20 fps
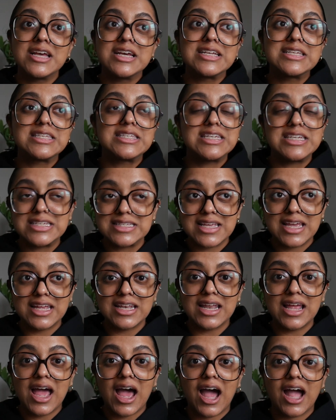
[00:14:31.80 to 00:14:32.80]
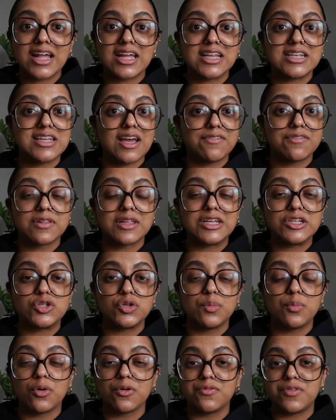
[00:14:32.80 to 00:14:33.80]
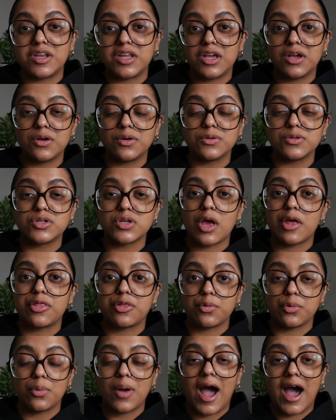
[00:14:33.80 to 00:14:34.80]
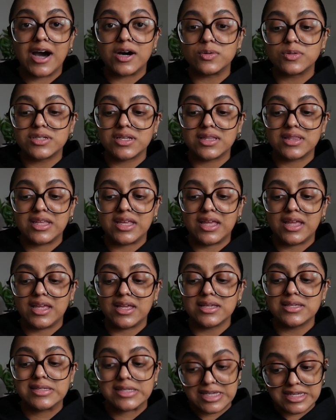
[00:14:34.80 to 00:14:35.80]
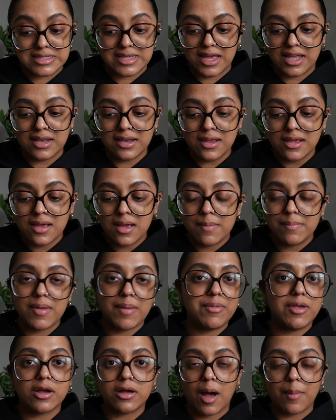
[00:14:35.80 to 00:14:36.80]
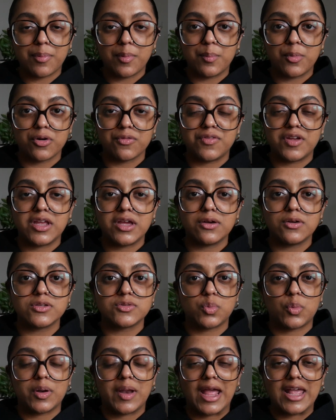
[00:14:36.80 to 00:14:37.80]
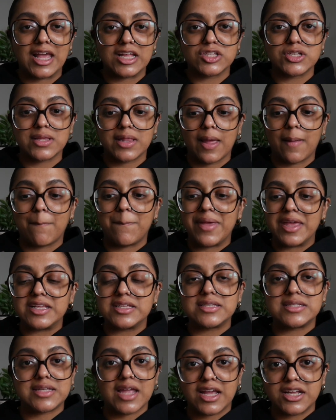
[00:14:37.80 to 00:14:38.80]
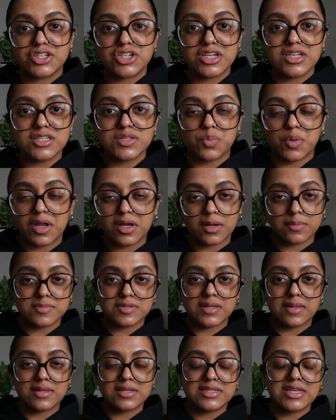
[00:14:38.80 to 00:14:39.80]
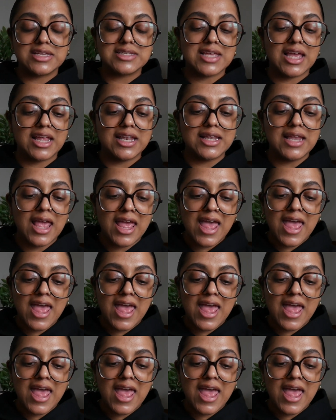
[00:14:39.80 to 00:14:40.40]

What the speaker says: season, I can definitely do more videos throughout the season. Maybe a couple more videos when I get to like big stages when it comes to the season,